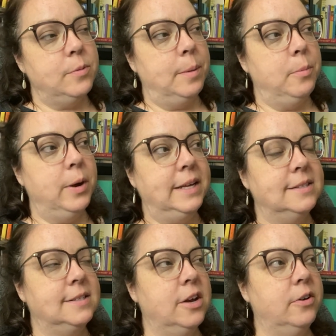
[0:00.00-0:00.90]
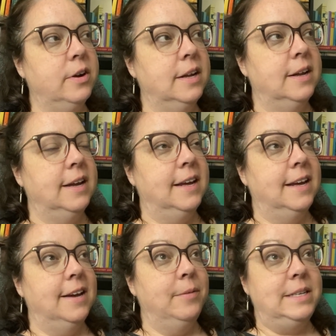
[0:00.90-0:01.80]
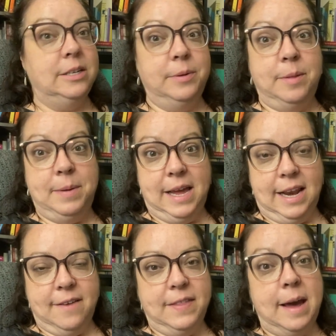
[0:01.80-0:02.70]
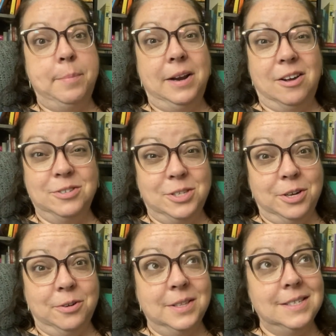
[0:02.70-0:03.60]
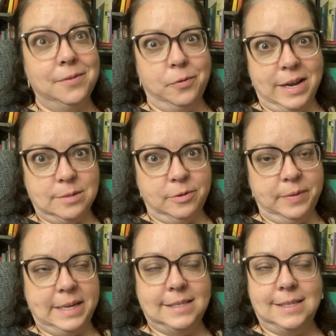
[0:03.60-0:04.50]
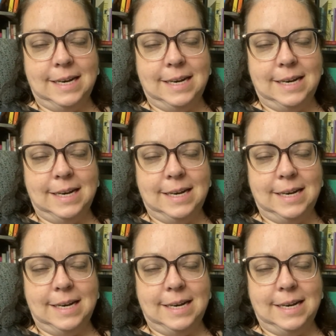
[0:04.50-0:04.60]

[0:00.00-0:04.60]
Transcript: at one point. So we deal with the beginning of that, but also the civil rights movement. It's the